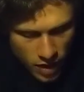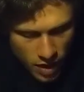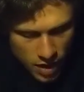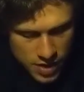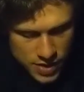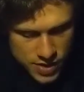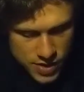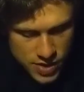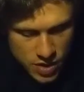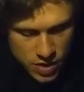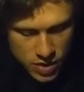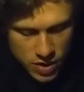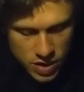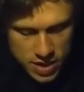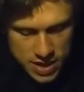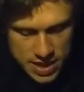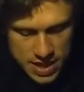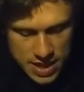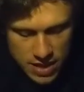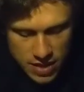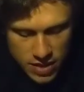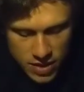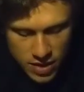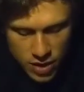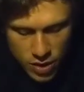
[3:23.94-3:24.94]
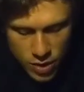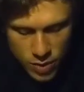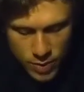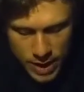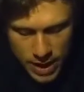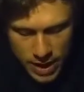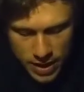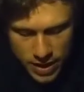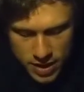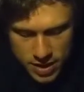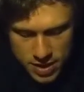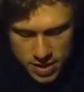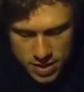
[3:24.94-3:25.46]
It's no good telling you
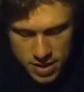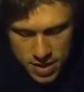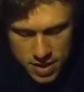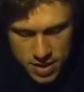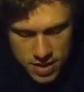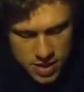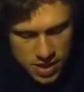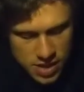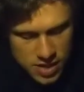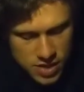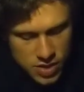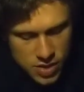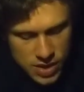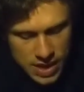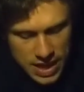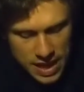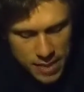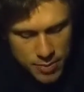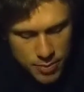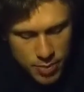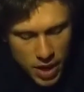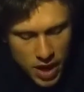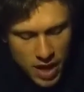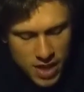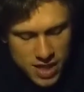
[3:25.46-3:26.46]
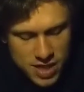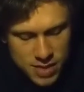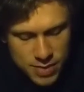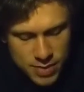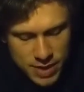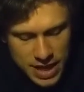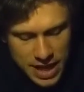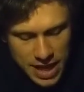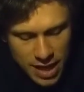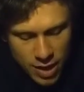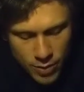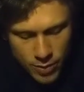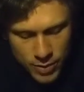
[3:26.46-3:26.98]
about it, since you can't
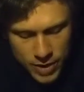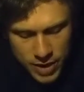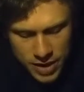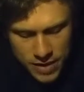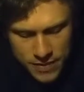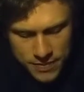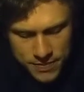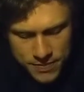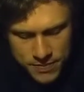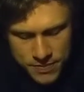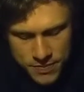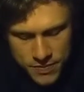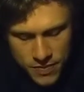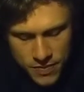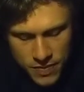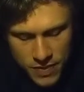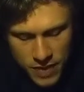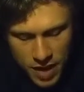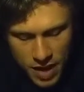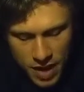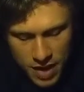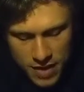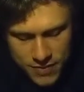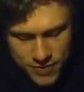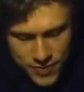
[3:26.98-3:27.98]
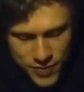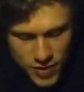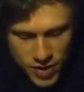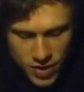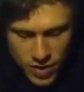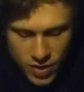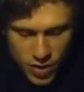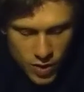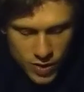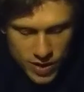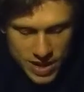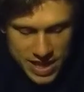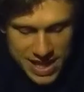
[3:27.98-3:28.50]
possibly help me. You're
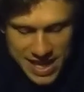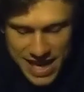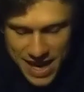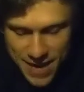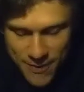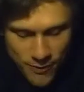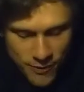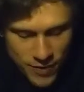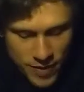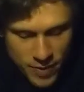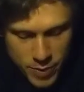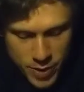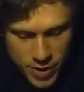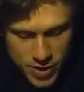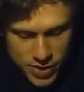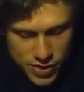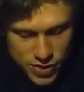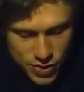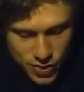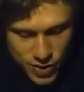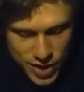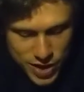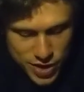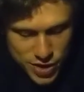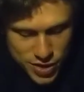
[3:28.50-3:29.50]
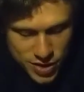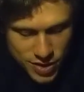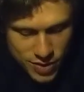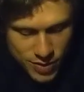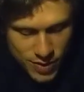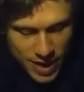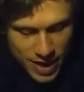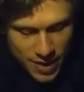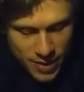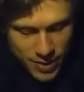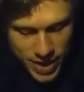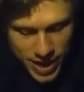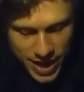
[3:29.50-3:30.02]
only an amphibious creature.
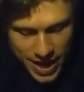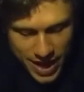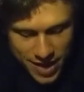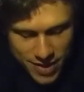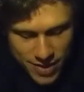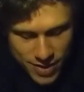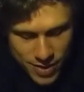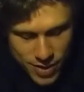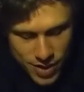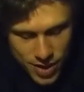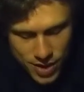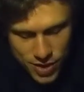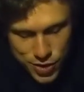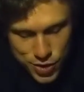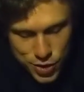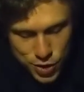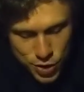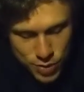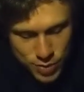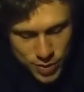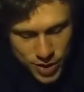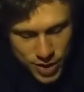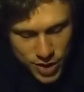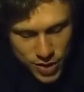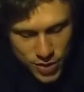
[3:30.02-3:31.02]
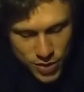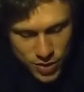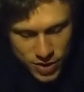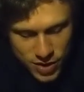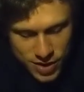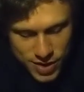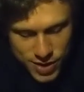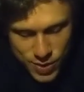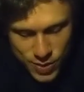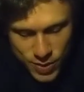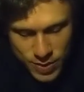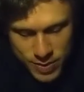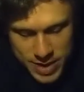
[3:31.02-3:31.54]
Why would I assume that you could
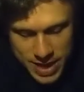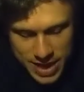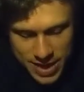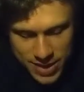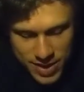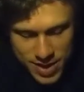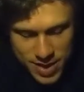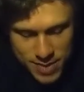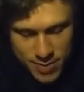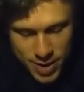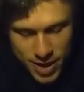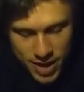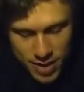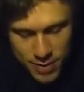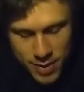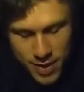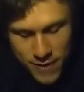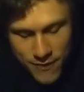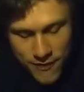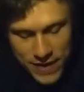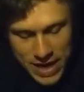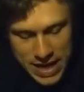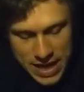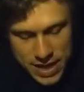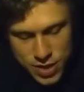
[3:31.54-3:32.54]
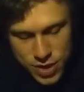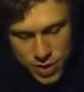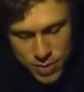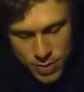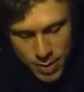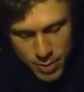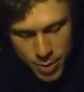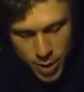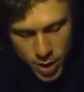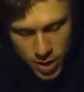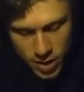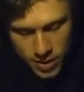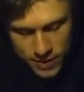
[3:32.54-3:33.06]
swim down to the bottom and fetch my
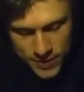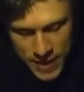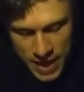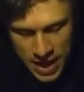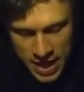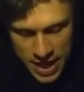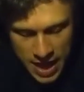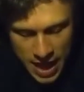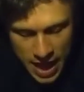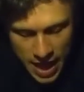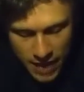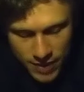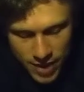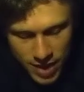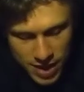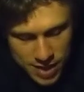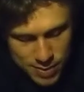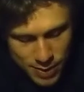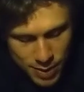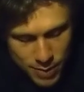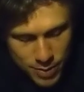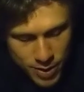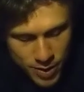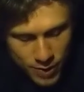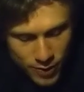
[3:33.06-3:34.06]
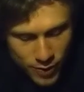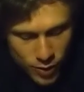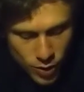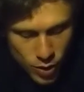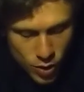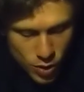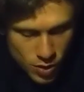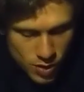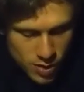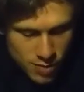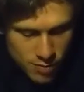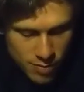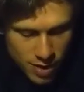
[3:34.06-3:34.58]
ball? I've lost my beautiful
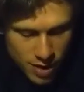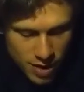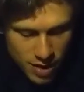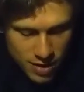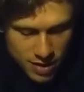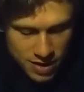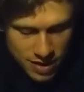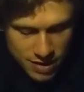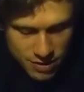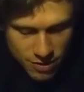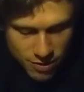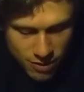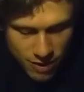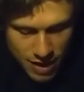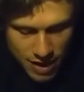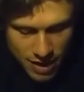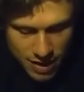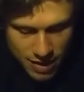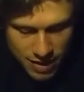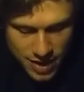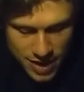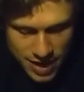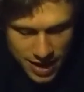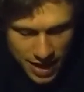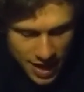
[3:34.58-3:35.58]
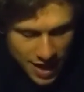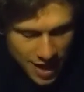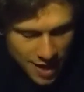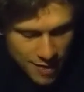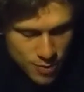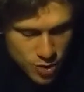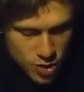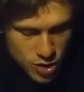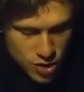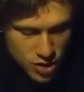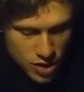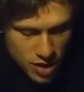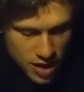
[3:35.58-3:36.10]
golden ball down the well, and I'm
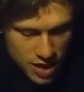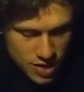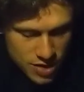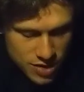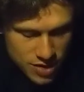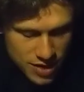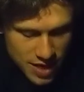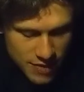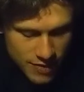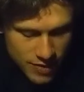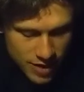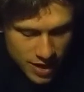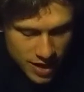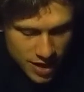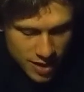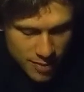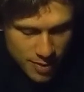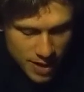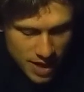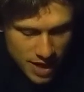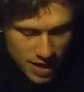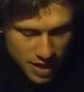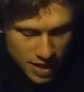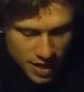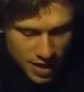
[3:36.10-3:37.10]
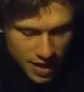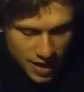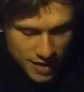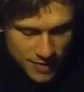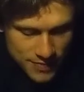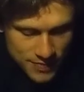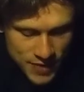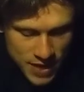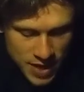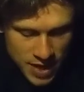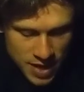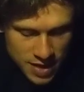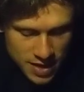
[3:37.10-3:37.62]
sure I shall never get it back again."
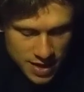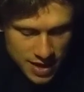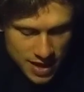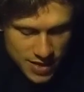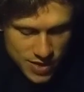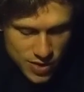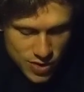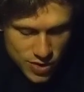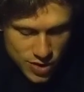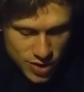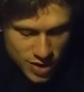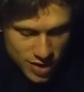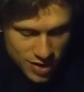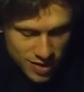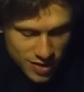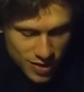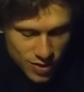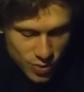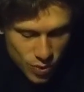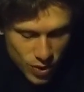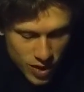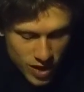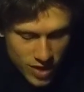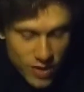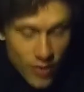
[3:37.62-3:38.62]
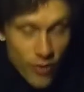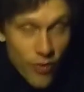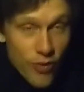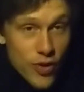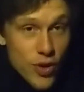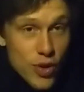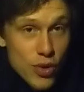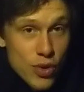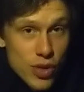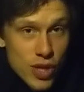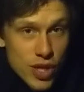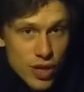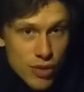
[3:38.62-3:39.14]
Yes, you're talking to one of the
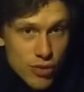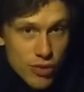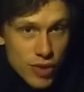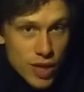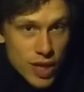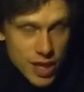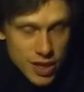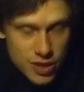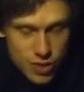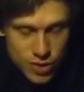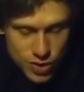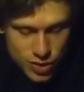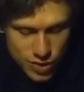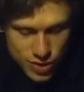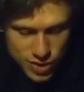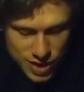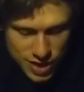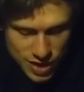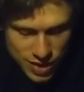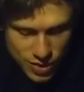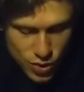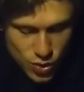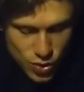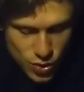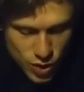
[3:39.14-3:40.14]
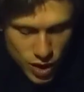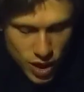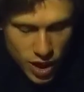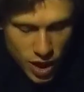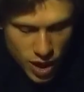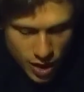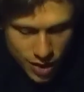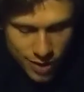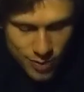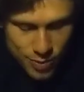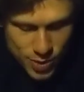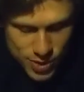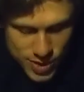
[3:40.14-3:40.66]
few creatures who could
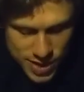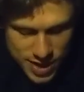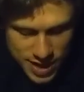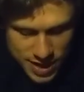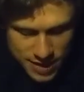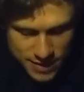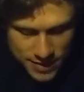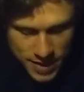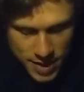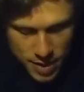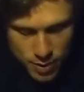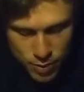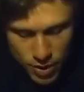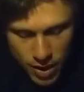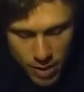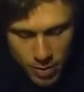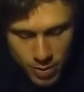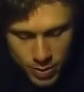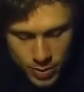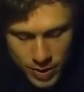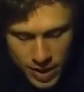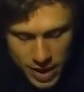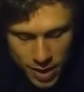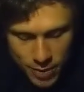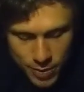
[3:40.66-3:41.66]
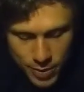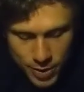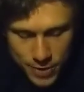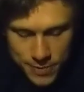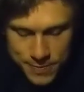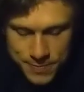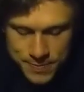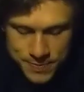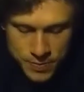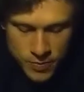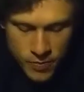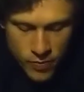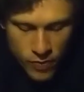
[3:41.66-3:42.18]
100% probably help you.
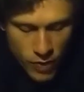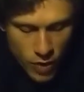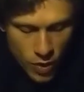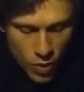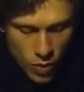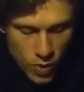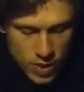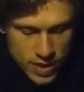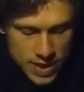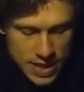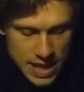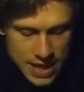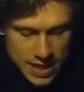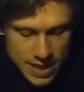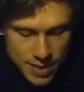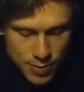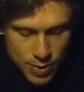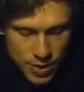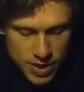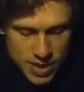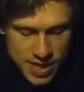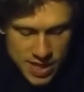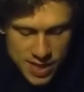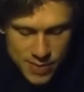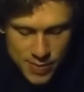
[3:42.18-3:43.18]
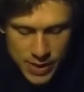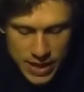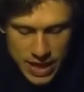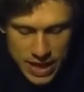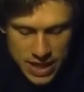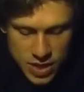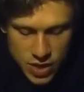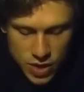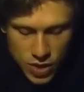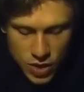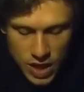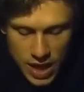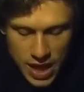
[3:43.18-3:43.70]
With that, the princess began
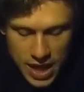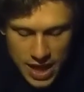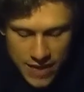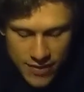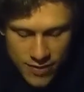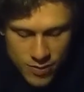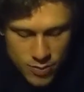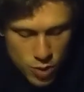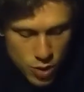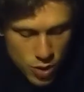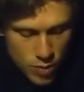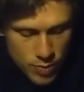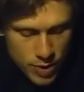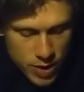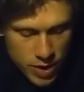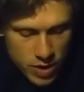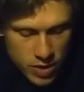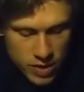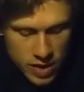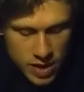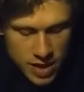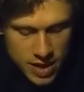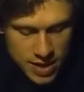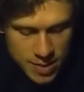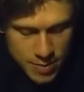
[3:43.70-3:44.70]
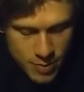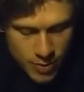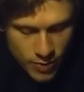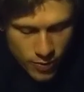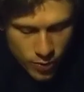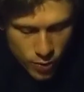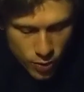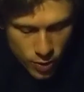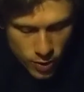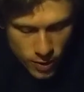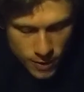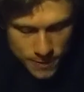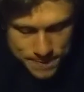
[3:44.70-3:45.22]
to cry even more bitterly than
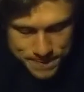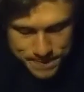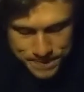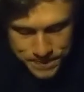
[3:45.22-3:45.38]
before.